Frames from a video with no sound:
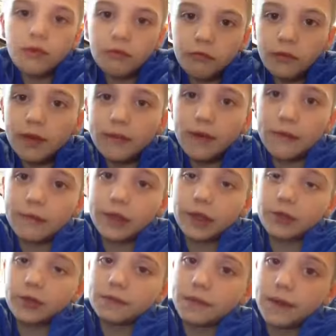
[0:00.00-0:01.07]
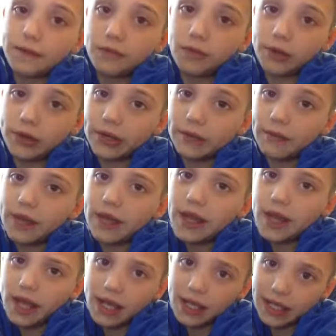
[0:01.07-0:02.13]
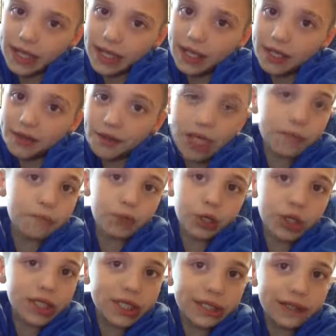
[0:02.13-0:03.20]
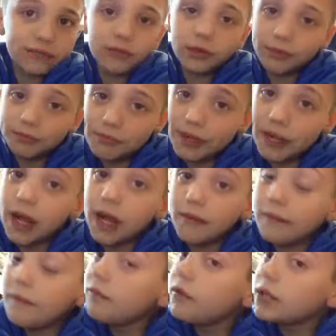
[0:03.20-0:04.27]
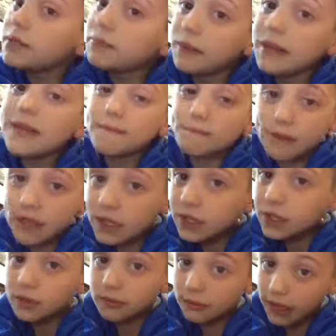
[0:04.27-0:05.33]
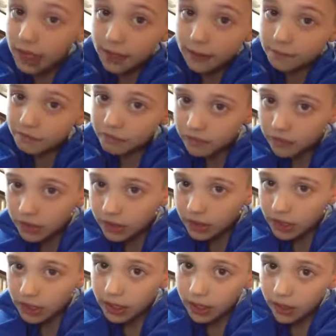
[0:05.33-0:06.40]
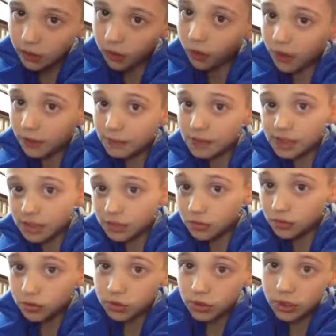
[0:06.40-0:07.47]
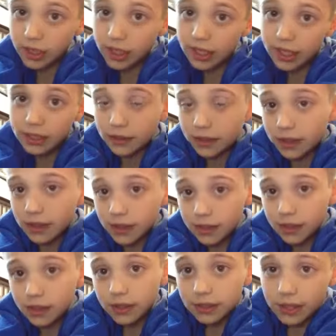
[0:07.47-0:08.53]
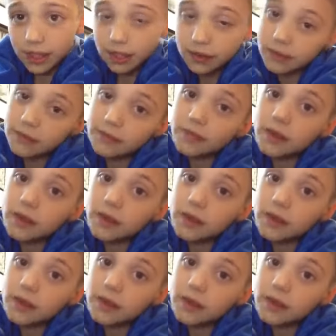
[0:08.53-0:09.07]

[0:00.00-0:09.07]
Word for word: one of my videos, people were a kid, a person were uh, was being mean to me, calling me a loser, and says,